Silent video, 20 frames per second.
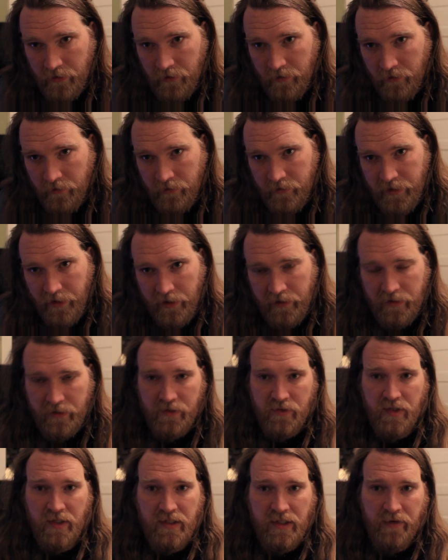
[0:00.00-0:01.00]
to
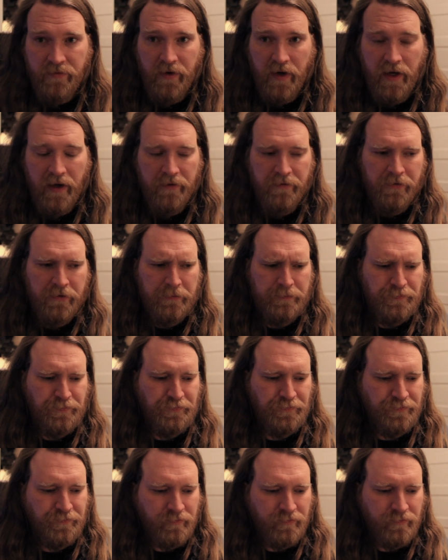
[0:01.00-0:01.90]
1865.